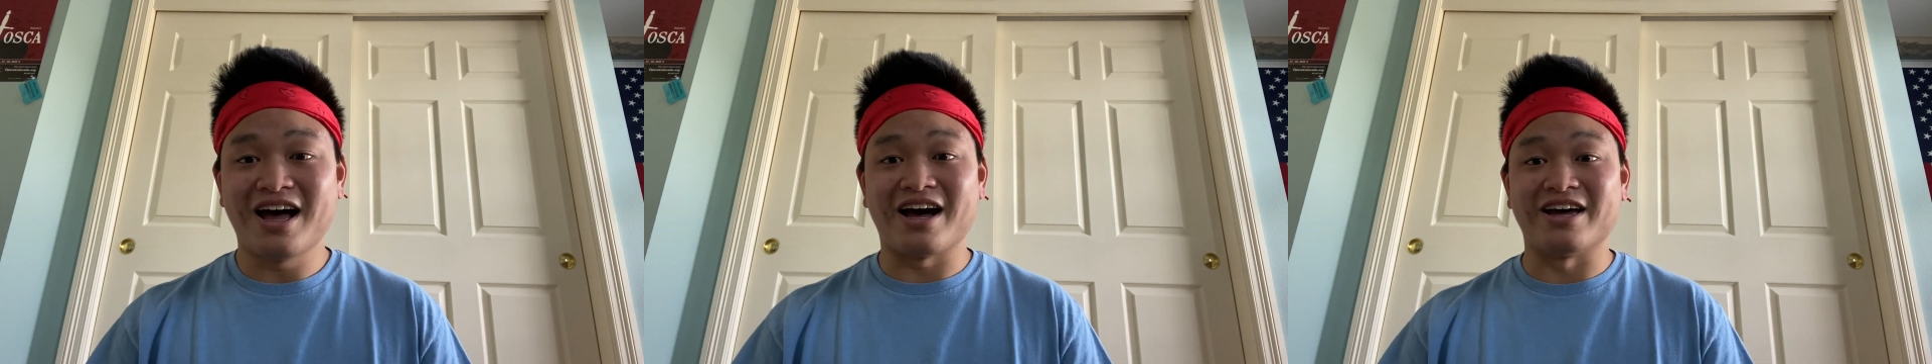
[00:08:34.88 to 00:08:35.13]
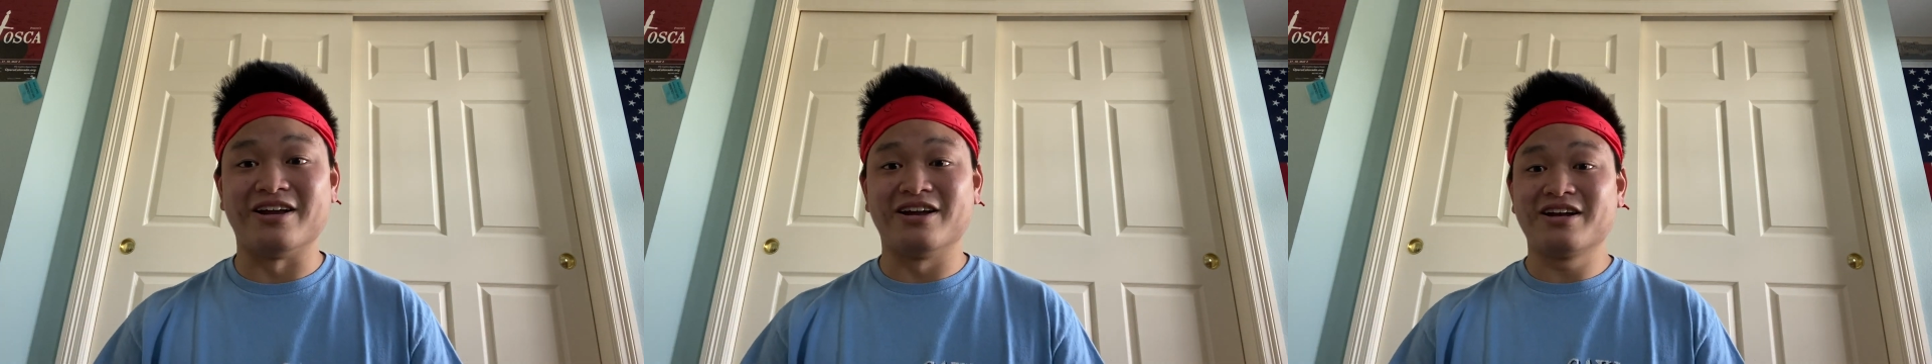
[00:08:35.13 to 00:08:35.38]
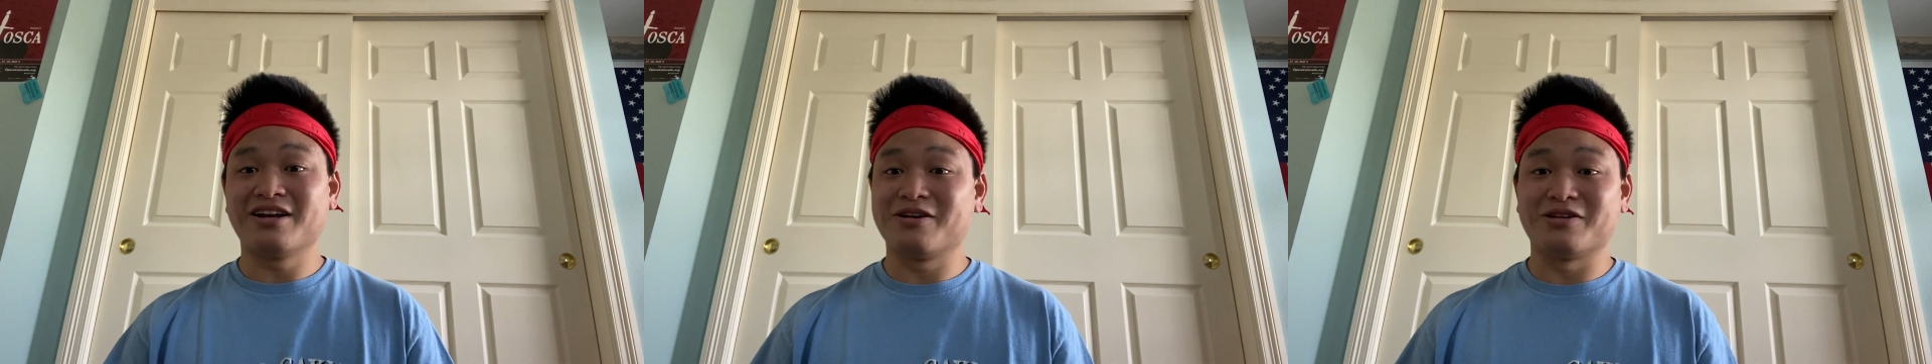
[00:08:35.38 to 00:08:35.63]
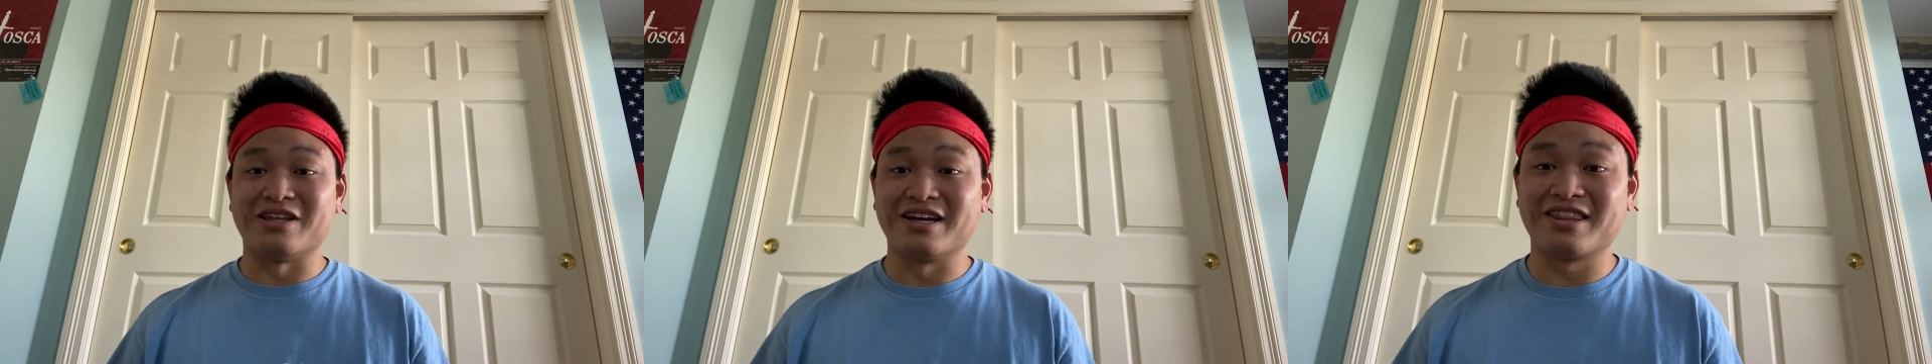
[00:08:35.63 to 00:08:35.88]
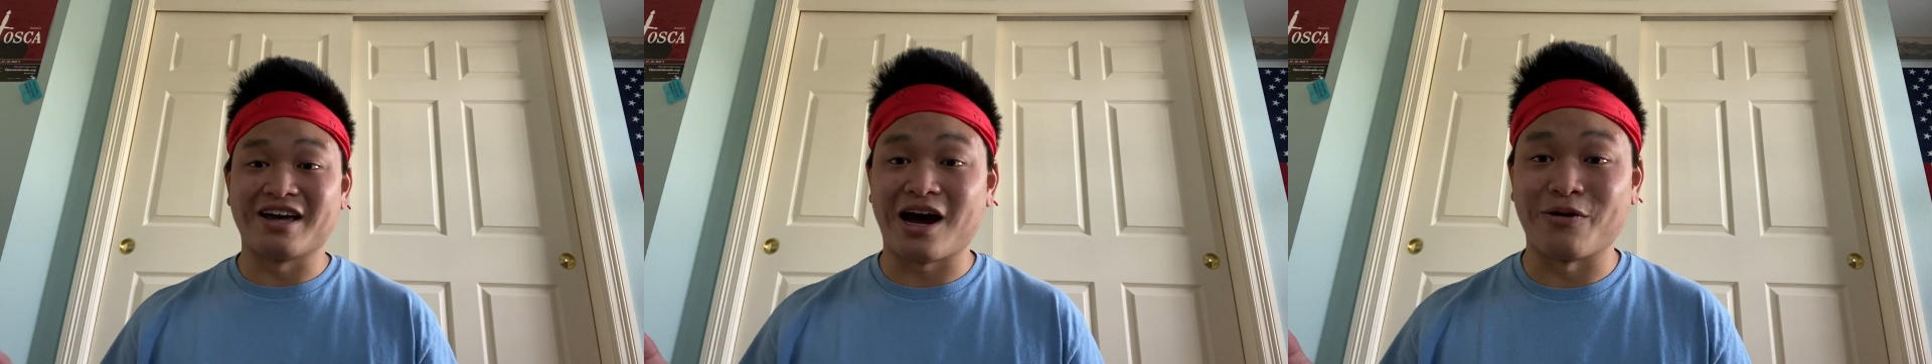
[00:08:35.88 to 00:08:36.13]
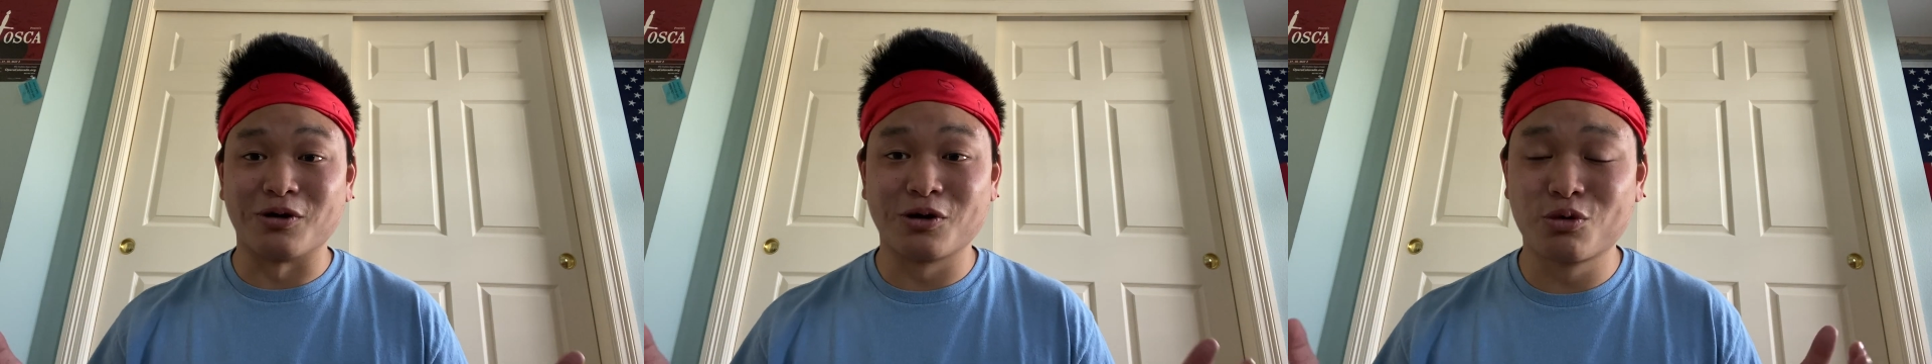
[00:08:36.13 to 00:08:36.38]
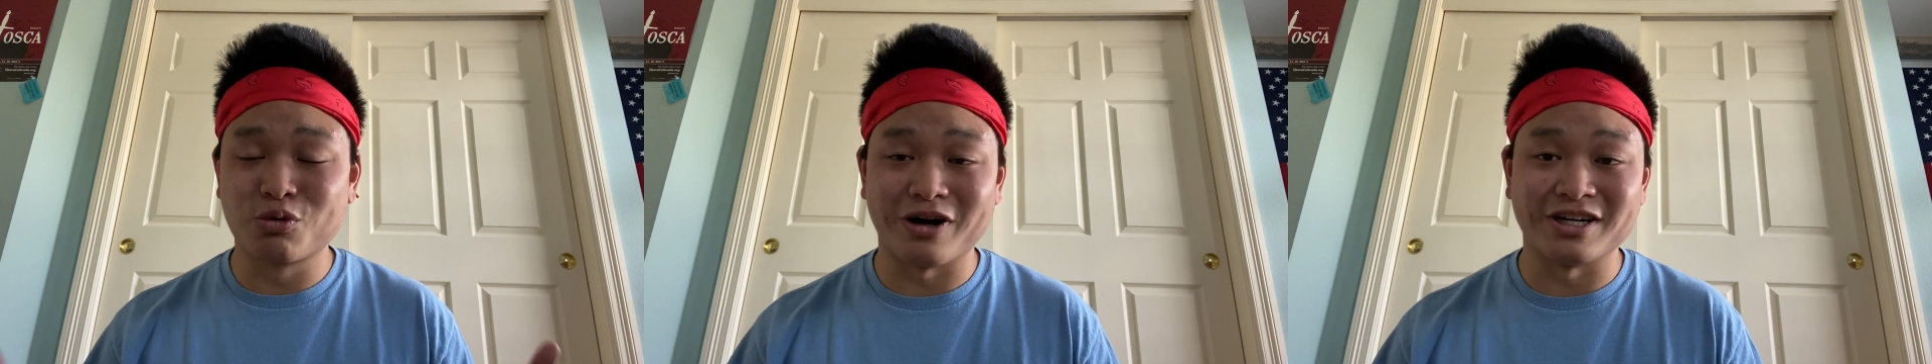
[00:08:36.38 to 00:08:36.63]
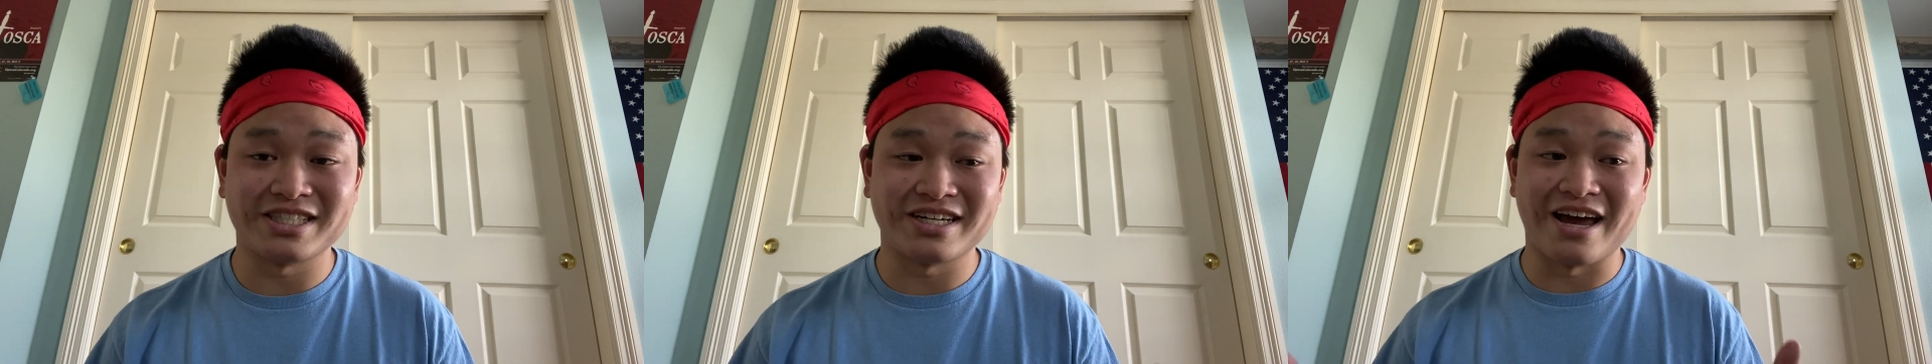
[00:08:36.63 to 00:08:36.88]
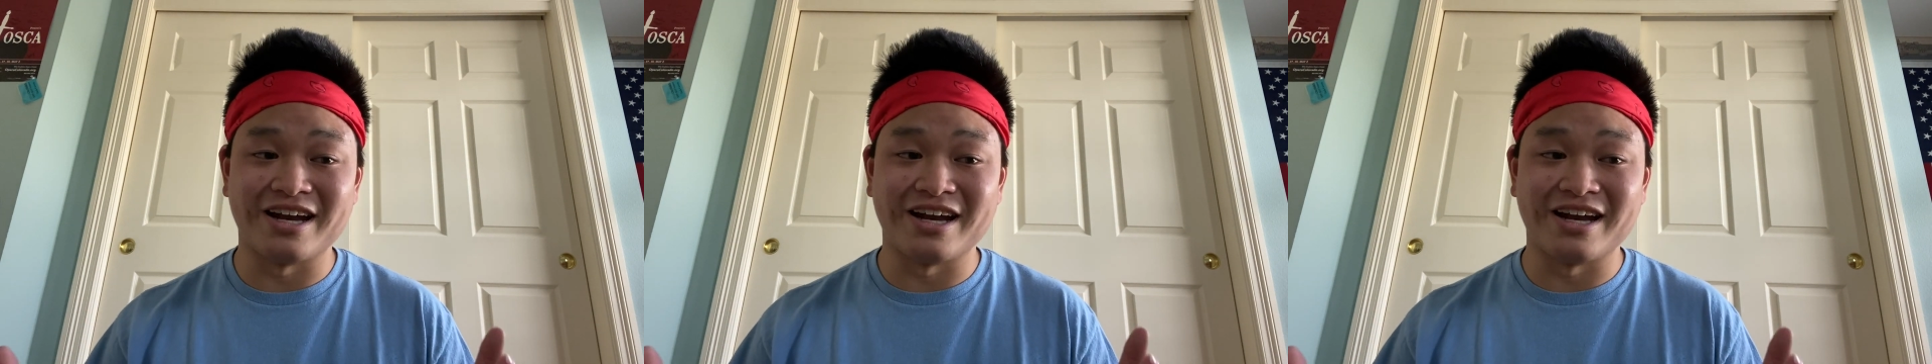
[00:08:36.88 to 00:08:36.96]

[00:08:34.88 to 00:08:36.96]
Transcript: I think that I would crush